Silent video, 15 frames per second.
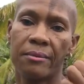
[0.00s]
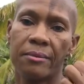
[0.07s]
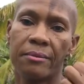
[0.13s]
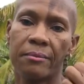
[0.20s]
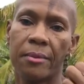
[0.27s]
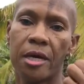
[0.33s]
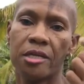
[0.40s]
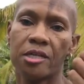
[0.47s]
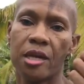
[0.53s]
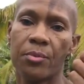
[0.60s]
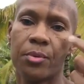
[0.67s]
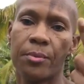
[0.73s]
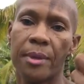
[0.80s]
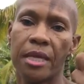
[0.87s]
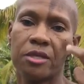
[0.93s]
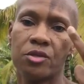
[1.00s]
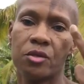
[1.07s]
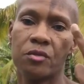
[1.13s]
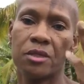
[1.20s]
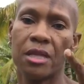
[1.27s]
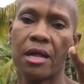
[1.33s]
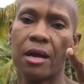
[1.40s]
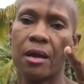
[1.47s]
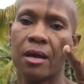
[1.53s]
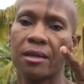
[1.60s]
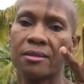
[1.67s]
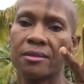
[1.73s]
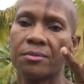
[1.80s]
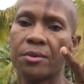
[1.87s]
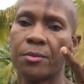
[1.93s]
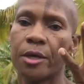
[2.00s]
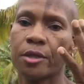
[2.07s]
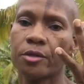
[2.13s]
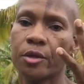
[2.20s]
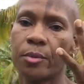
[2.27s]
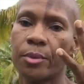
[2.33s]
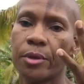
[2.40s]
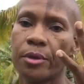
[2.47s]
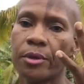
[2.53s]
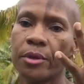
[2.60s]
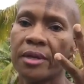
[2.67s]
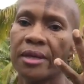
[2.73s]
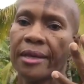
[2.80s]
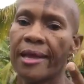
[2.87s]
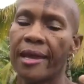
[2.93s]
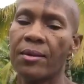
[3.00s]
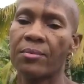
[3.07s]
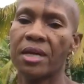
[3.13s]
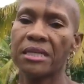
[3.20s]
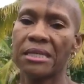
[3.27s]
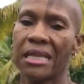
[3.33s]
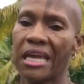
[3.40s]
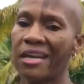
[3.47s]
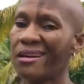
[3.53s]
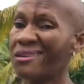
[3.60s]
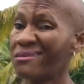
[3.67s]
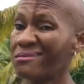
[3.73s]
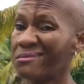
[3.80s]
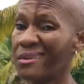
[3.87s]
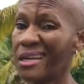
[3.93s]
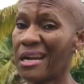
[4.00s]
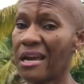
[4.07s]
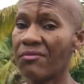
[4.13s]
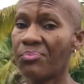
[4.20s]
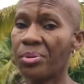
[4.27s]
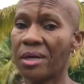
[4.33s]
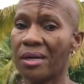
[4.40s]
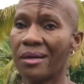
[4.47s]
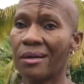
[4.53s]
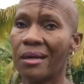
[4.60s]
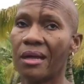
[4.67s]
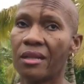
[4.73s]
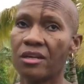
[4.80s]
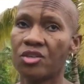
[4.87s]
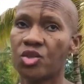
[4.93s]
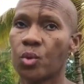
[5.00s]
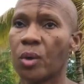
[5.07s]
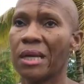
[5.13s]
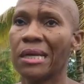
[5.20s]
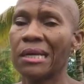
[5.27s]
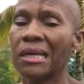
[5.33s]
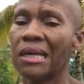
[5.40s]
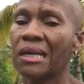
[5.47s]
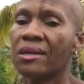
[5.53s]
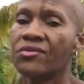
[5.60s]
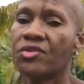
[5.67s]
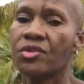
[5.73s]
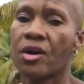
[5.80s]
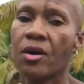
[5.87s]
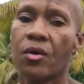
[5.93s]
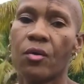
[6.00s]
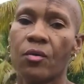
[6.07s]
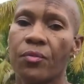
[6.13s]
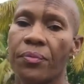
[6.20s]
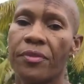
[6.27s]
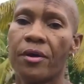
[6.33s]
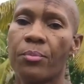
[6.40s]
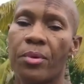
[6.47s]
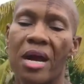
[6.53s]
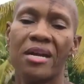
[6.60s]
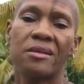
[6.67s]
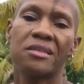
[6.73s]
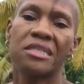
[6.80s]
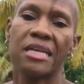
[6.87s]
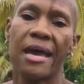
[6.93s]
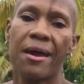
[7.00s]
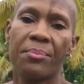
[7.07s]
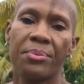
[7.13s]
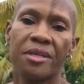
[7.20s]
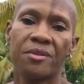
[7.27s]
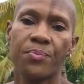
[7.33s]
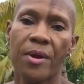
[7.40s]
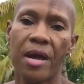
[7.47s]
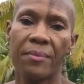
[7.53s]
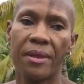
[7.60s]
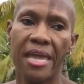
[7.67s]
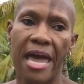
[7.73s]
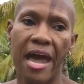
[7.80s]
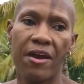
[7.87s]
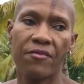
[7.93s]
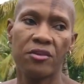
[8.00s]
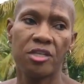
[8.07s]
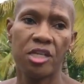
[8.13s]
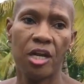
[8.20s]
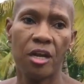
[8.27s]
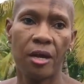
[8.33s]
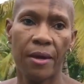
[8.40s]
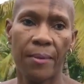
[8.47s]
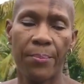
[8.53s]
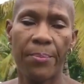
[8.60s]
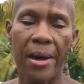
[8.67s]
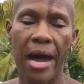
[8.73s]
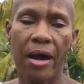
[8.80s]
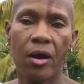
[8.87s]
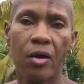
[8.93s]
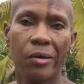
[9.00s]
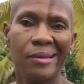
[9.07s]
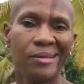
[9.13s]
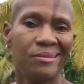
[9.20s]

March, April, May, June, July, August, September, October, 8 months later, and I put another 20. So the bridal shop is probably averaging about